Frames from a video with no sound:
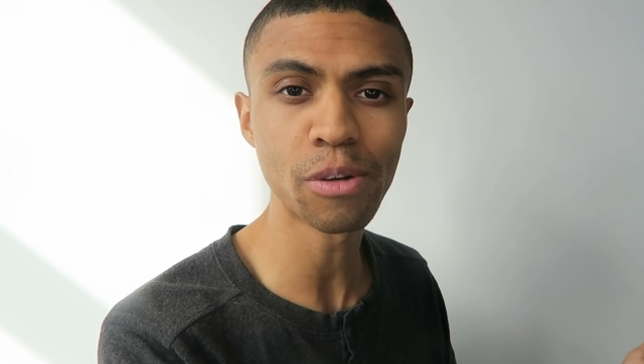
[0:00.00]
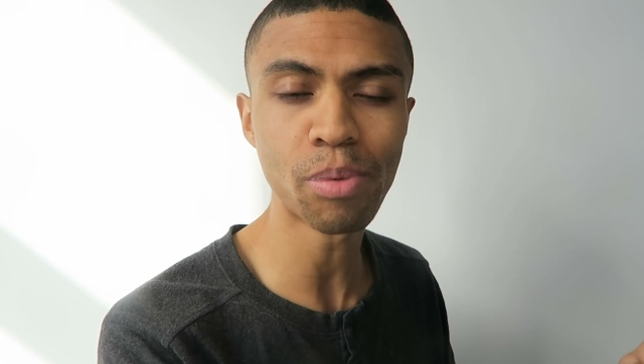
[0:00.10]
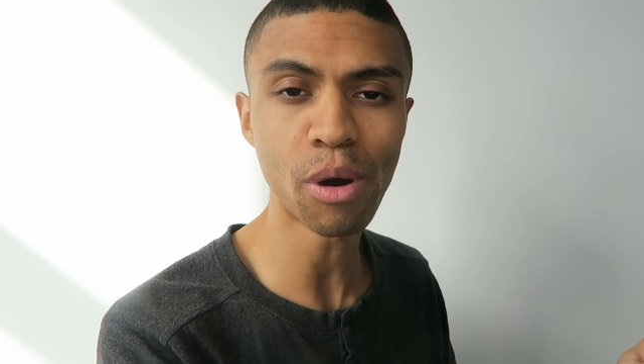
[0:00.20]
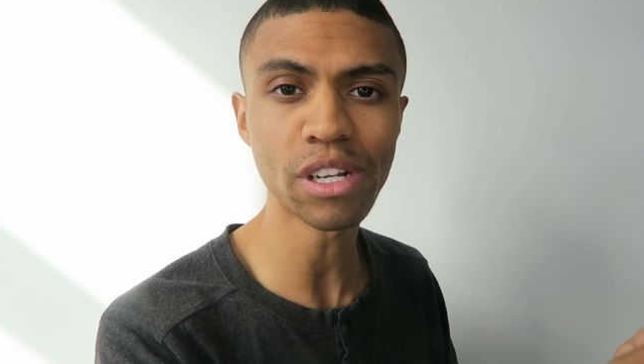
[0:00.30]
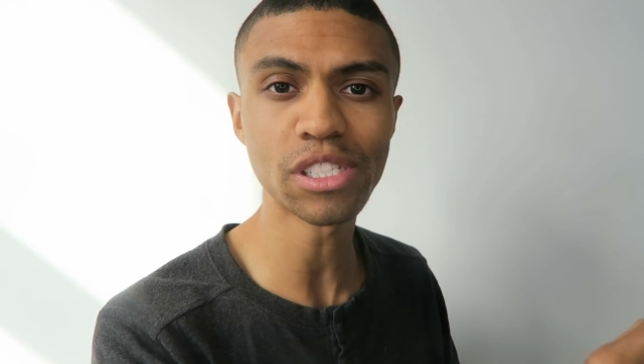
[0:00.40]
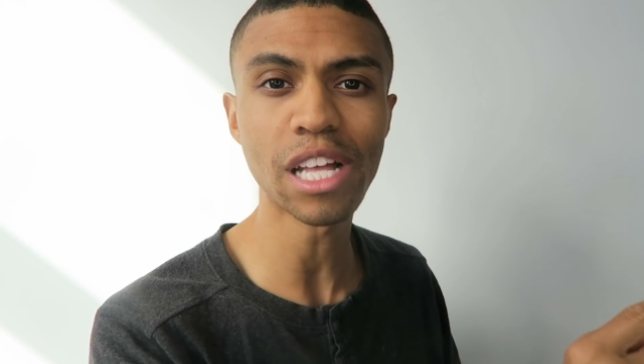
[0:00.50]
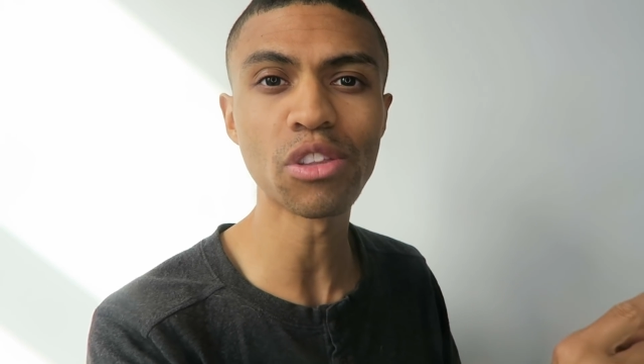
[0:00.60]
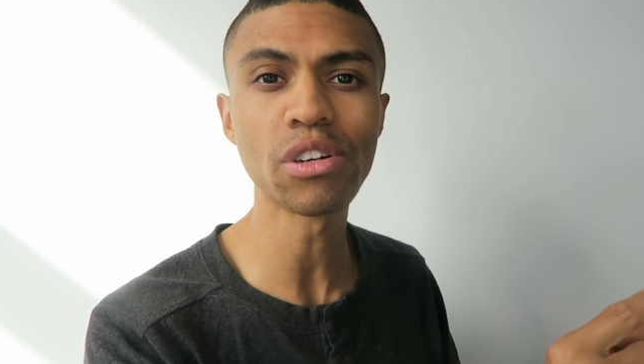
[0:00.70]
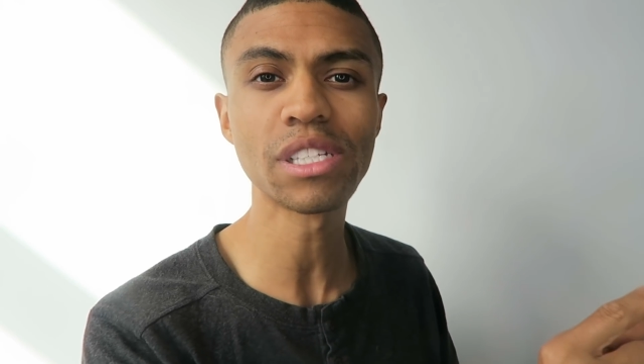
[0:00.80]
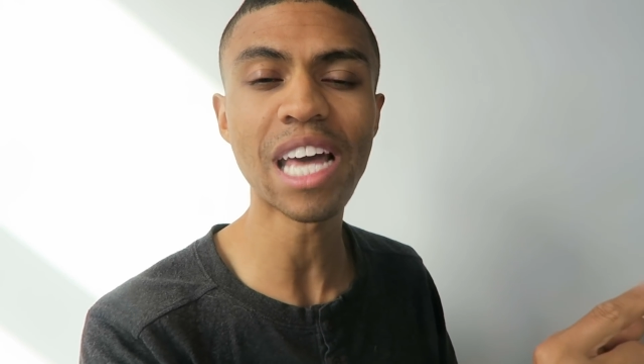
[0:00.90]
third parties
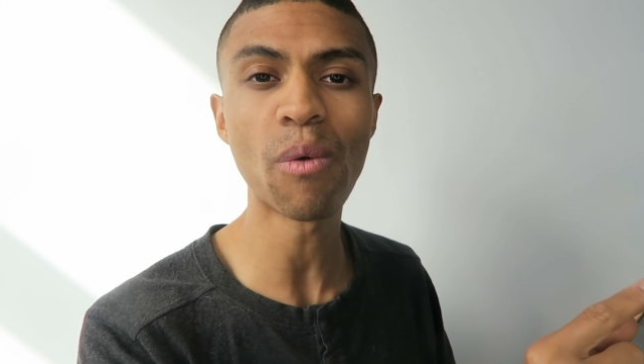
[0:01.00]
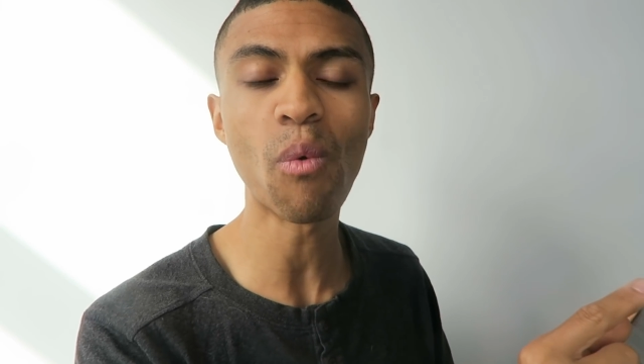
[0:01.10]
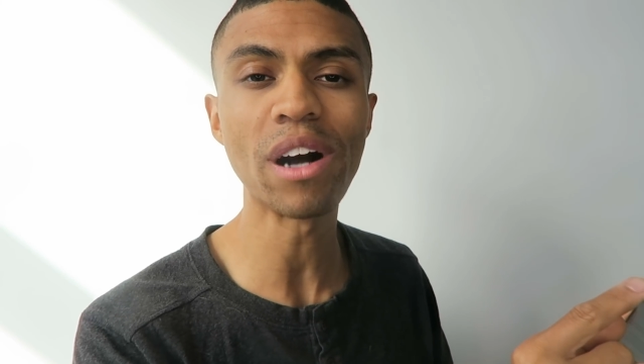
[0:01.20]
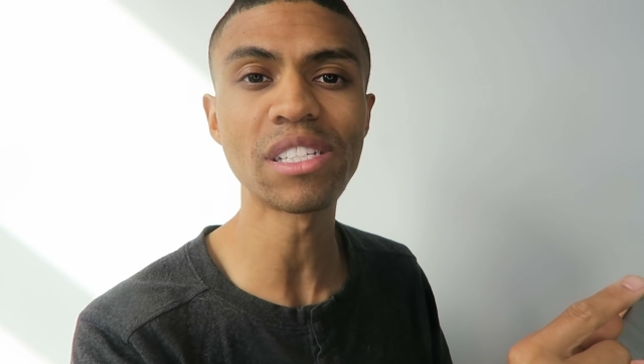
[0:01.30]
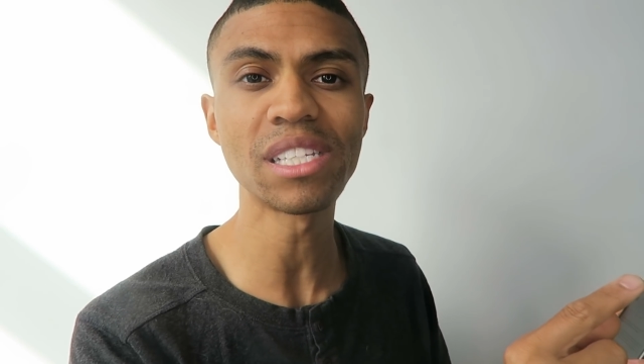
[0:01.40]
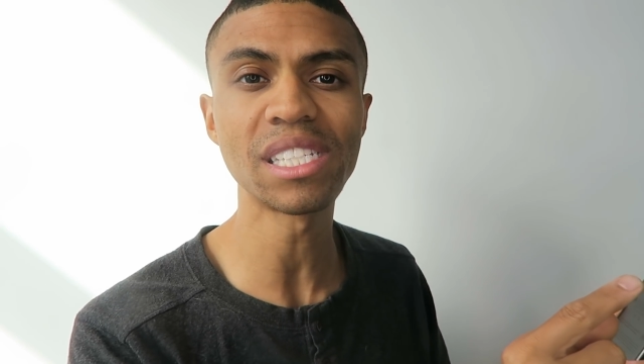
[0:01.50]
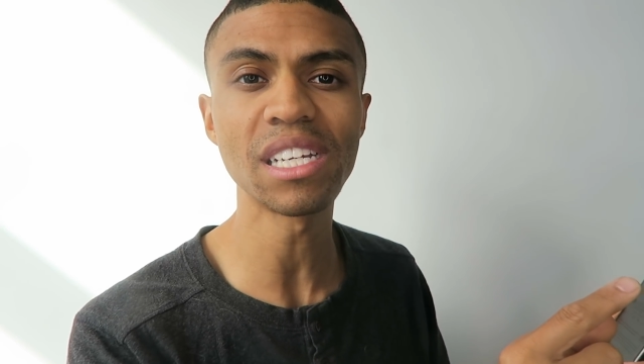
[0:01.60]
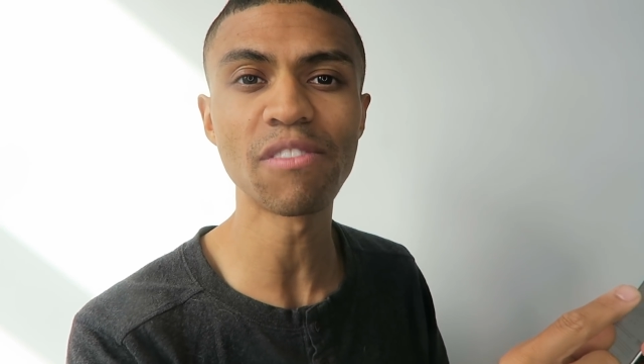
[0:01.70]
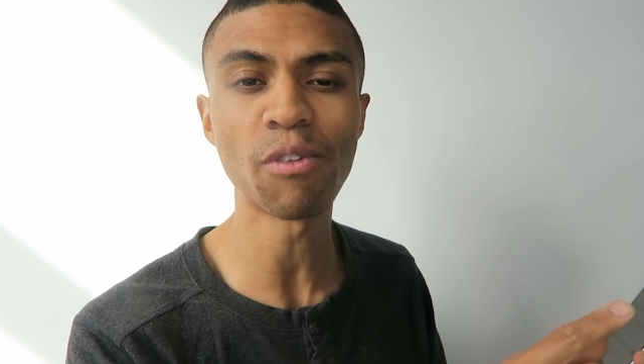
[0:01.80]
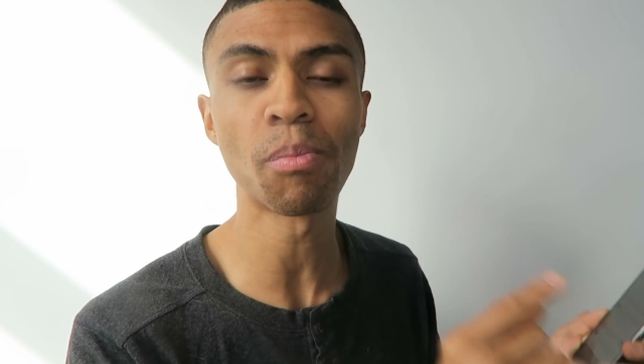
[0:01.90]
that look, that want to
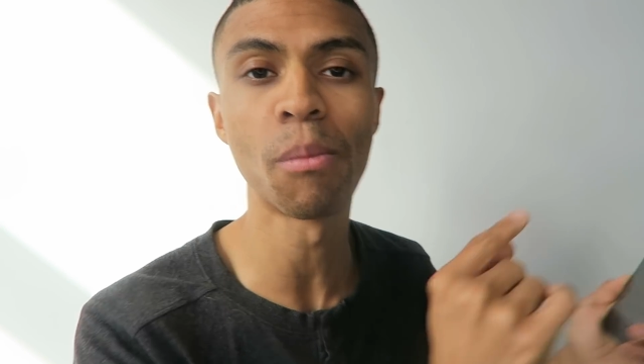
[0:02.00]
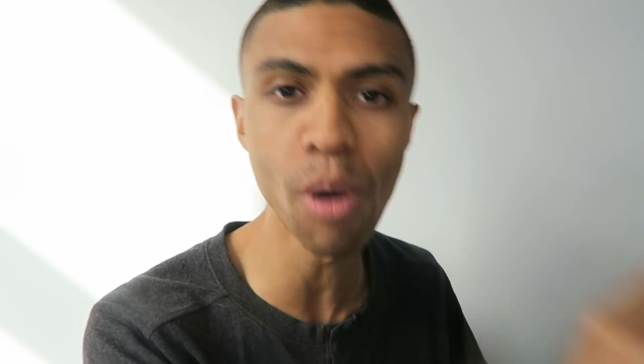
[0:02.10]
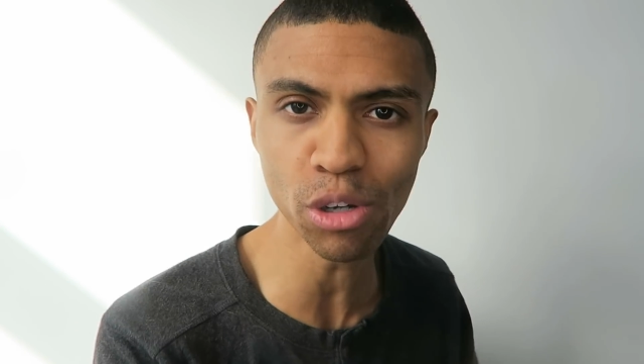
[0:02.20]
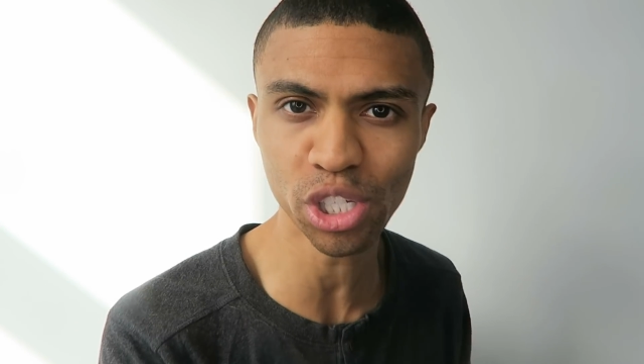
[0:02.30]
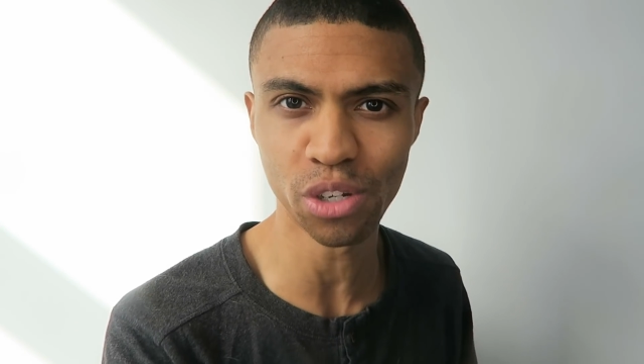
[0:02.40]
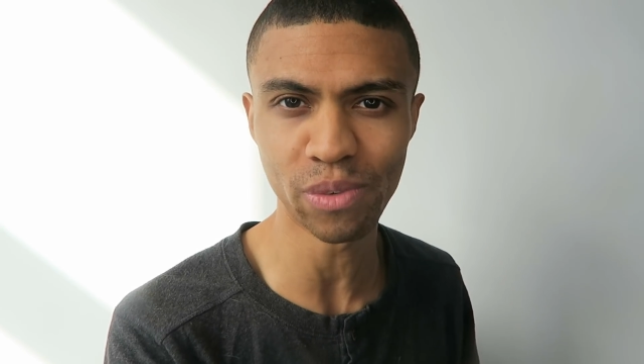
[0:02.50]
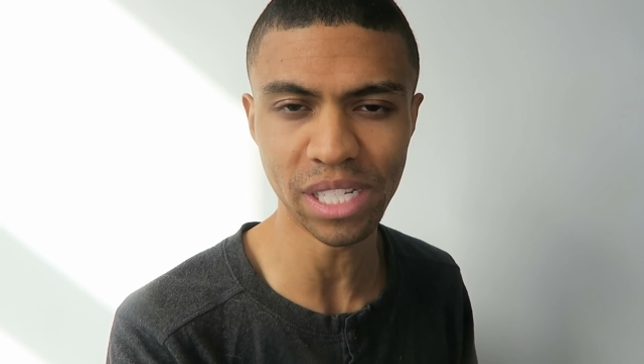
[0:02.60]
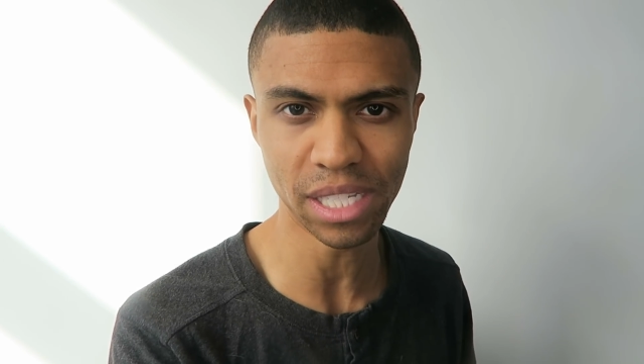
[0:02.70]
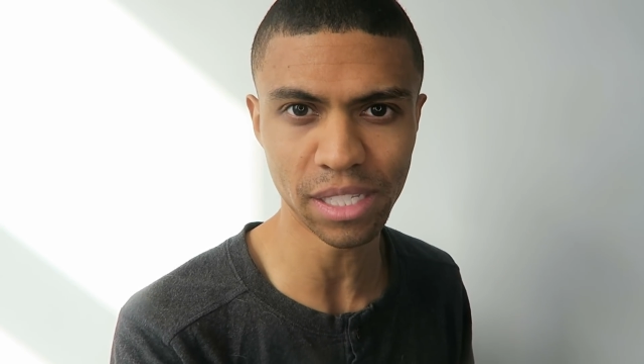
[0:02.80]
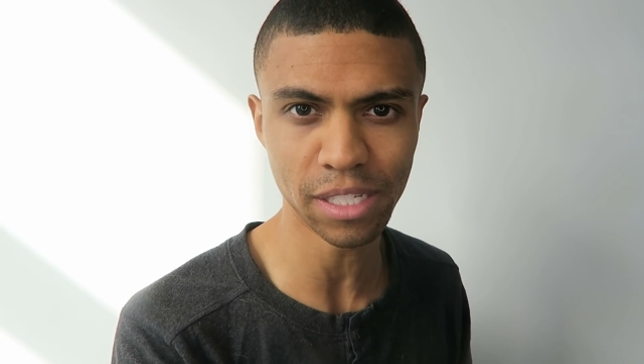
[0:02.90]
see it for promotional
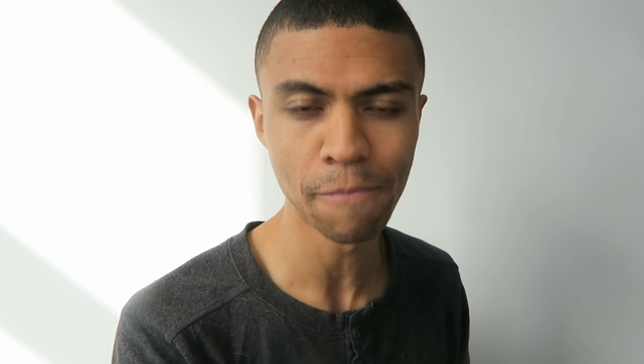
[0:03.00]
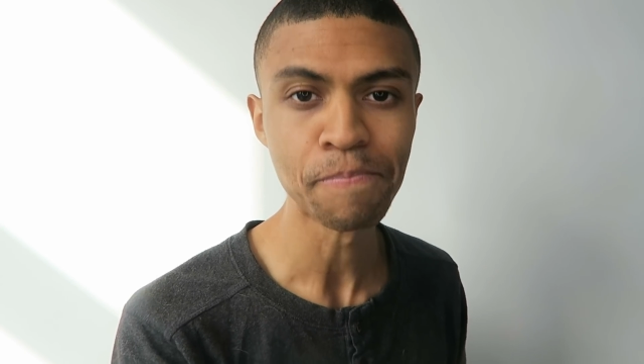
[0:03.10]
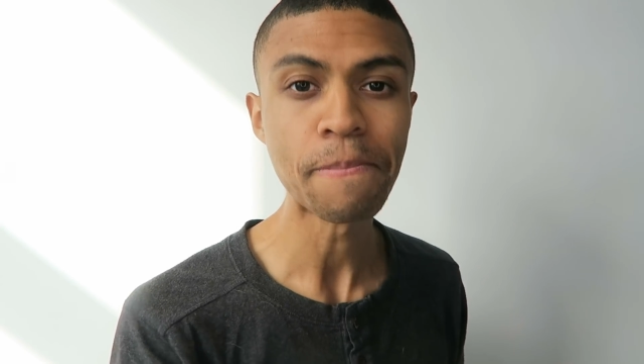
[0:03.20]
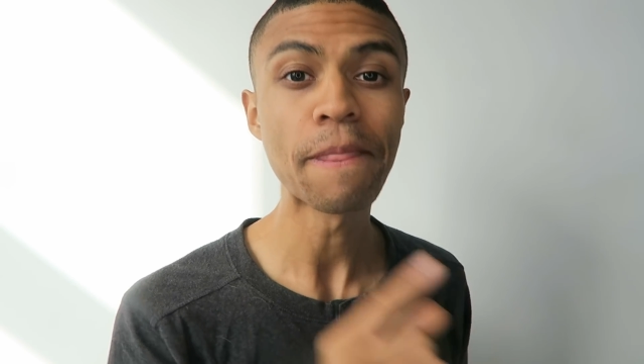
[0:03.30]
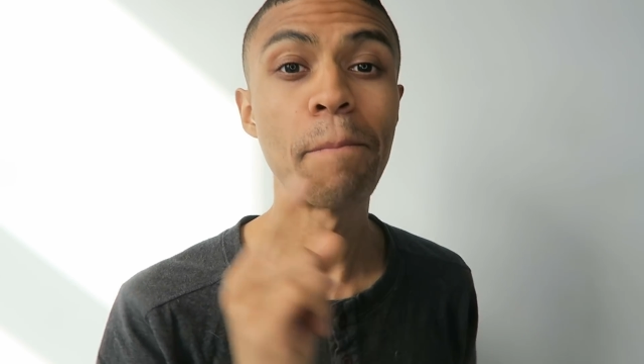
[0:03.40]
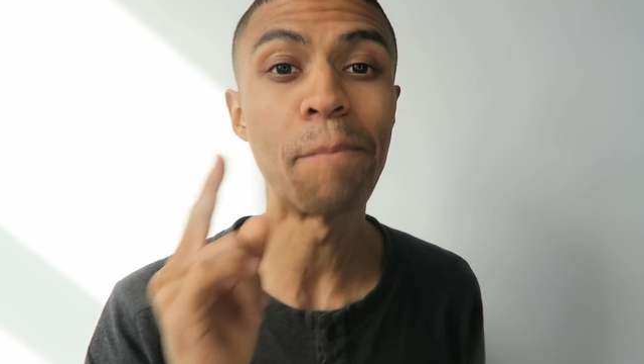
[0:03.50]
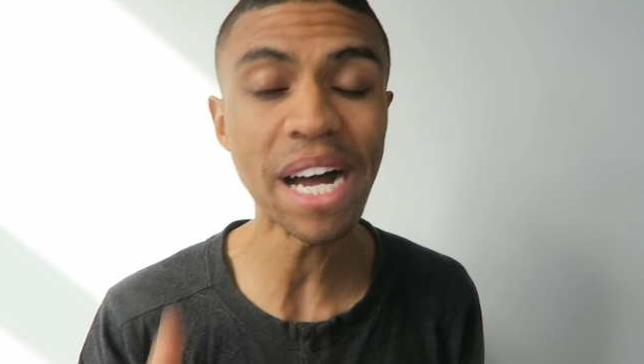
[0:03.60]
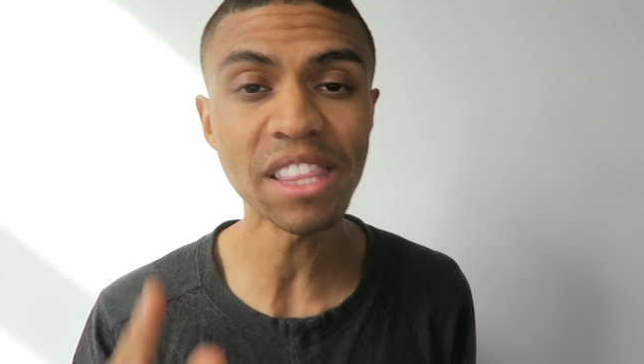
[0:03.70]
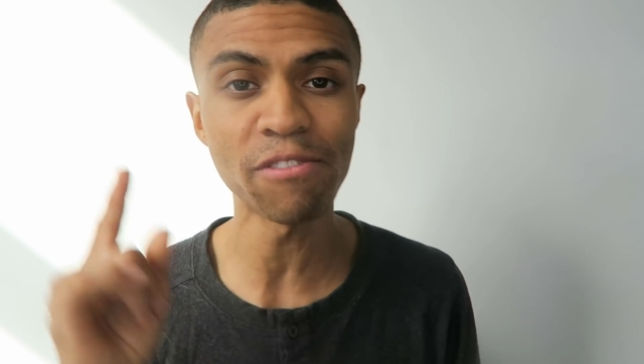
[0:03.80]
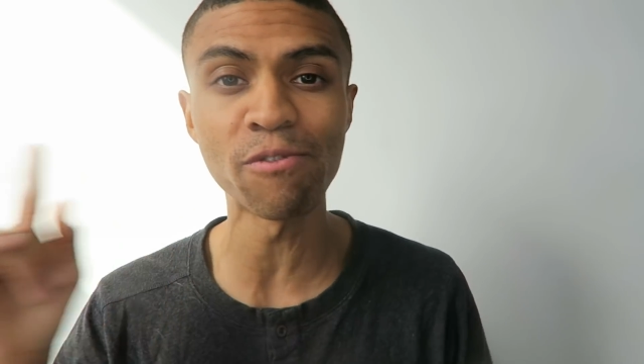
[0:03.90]
reasons. But